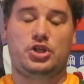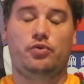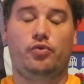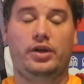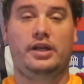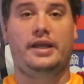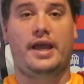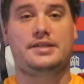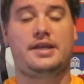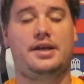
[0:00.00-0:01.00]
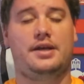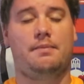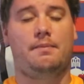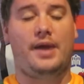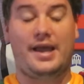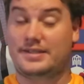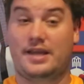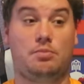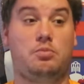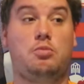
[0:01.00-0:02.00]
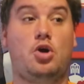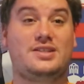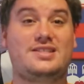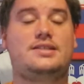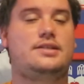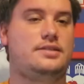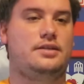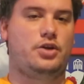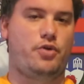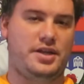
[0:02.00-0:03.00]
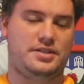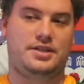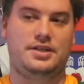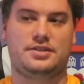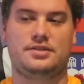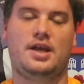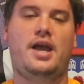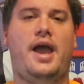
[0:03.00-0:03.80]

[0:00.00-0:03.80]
He really has had had consistent great seasons